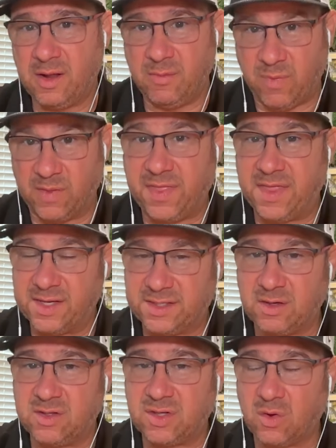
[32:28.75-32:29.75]
But this
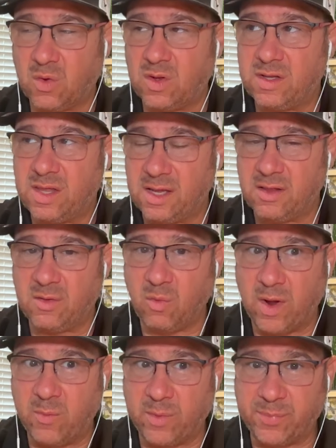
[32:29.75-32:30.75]
is so
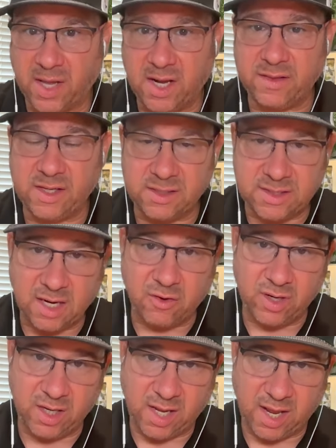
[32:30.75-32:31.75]
when we're playing the
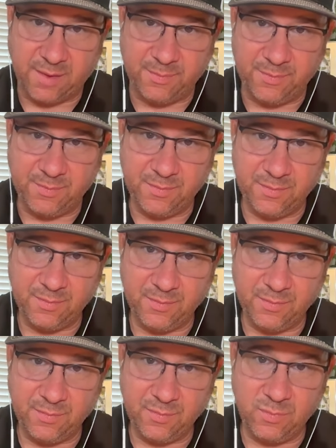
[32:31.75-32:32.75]
integrity game,
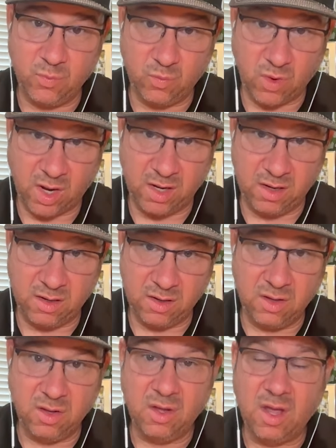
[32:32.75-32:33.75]
right?
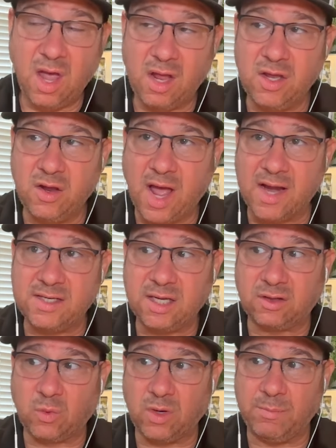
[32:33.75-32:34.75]
You got to
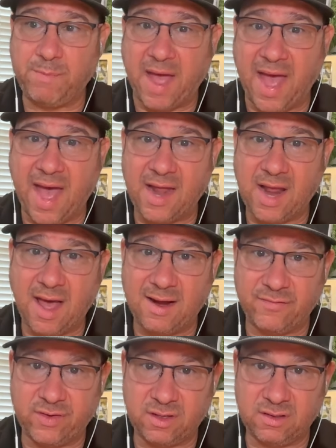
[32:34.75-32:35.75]
take the word bad out
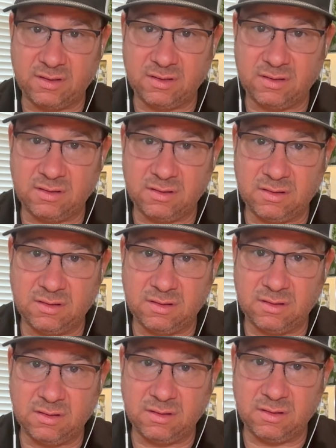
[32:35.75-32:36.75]
of it.
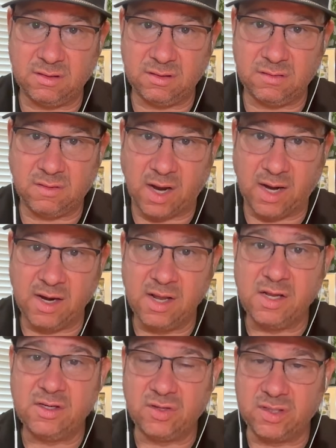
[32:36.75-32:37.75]
Right?
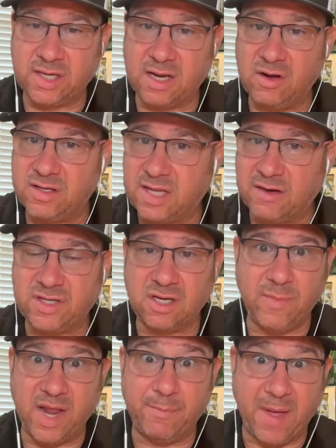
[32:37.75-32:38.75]
So you say, instead of saying
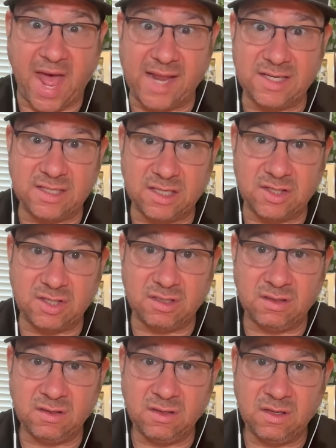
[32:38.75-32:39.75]
you made a bad
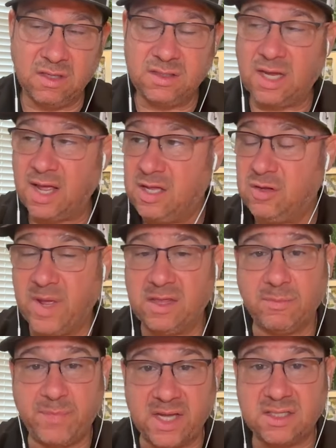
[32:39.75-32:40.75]
decision, say, hey, you made
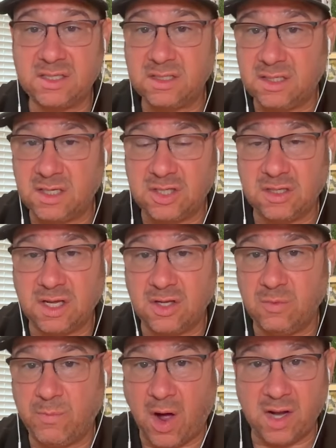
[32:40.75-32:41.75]
the best decision that
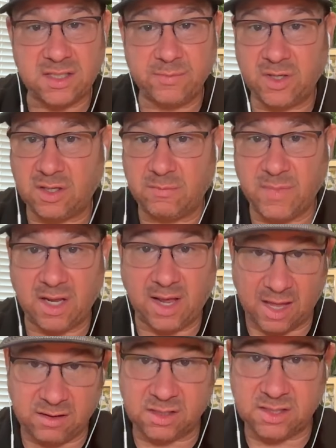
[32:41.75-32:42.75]
you possibly could make
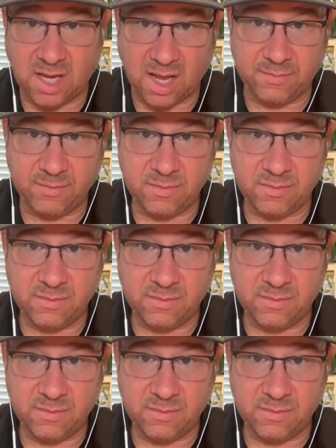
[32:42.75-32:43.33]
at the time.